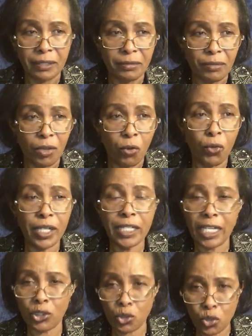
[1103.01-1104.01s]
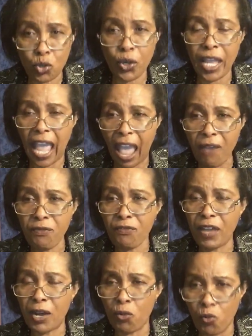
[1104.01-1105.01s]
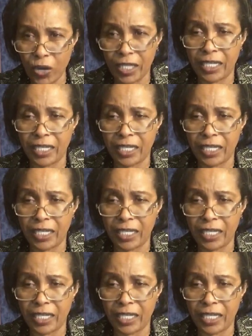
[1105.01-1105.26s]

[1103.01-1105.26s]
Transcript: will destroy every wind,